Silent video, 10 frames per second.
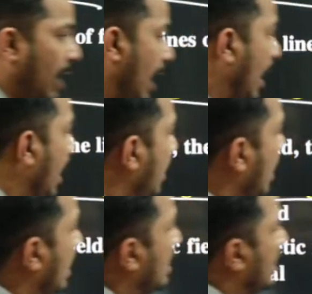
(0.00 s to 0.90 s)

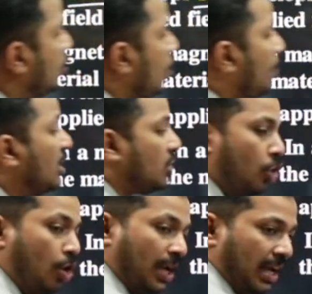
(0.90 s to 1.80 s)
and it will be
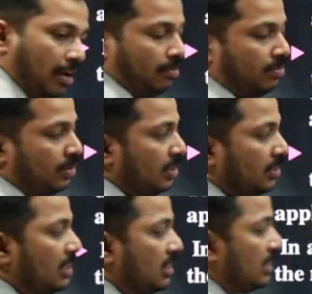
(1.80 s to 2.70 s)
strong enough.
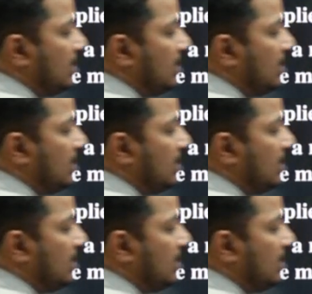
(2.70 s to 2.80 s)
This